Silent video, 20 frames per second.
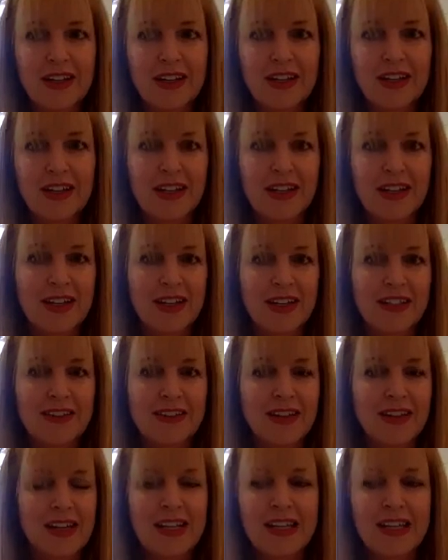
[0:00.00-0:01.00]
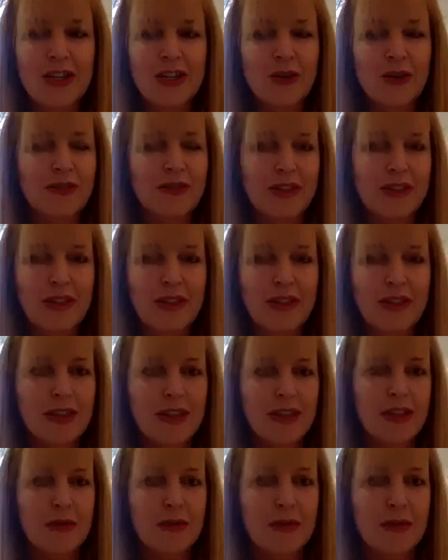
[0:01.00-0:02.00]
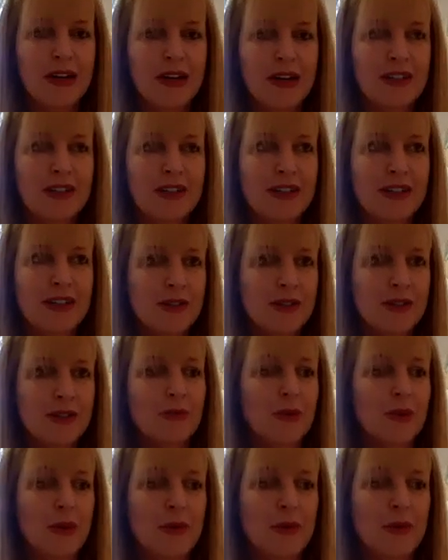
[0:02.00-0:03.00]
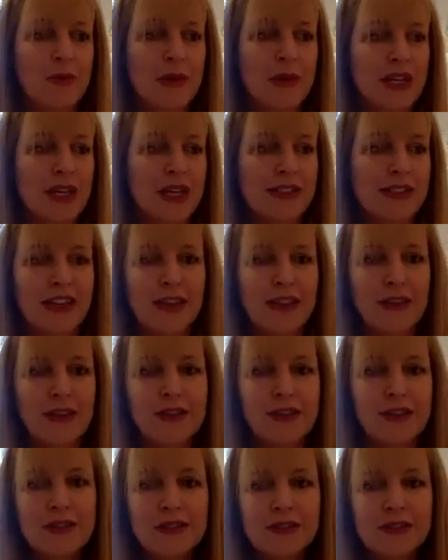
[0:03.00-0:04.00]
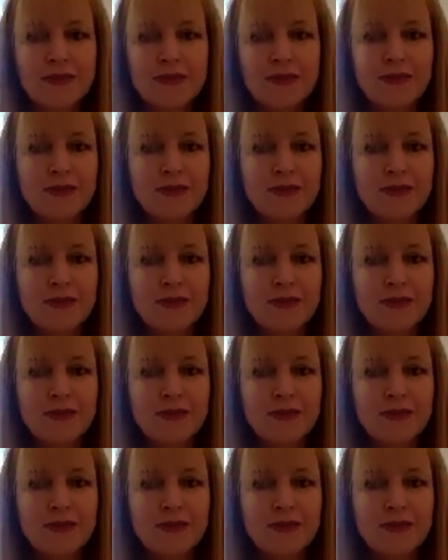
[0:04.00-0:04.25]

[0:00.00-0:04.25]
It's not anything you have to think about. It's just what we be together.